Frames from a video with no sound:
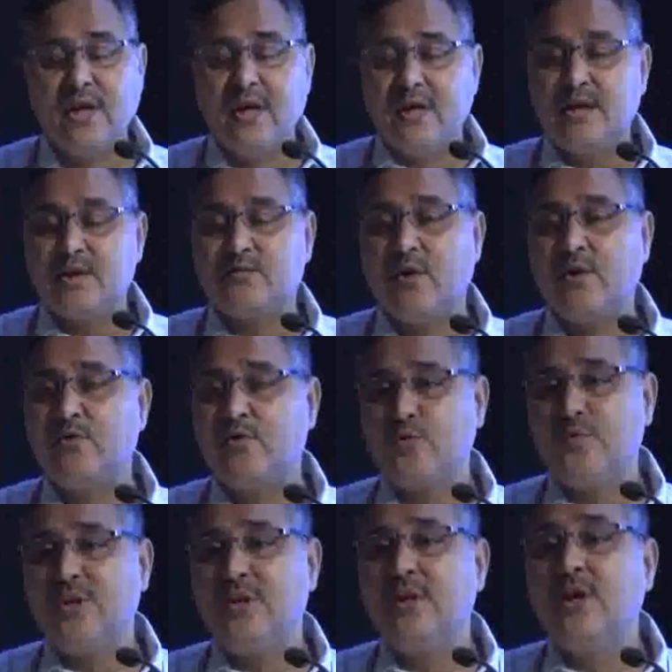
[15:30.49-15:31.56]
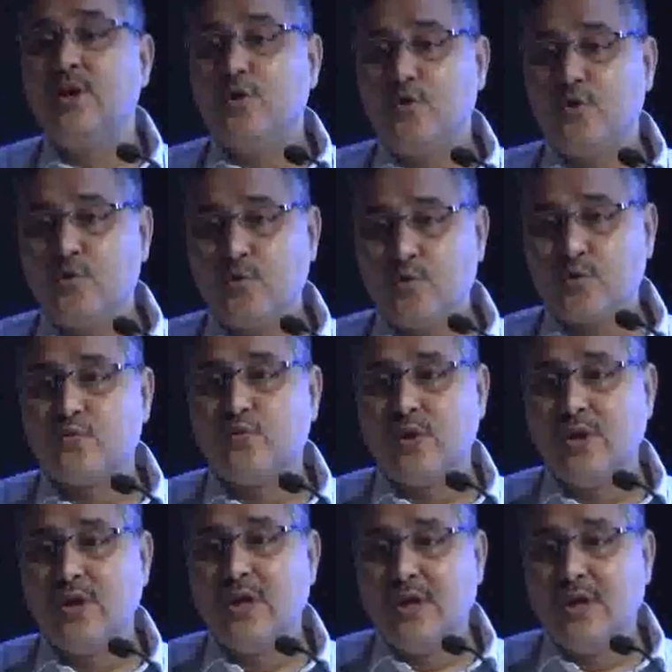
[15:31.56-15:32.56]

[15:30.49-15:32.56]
is found to be useful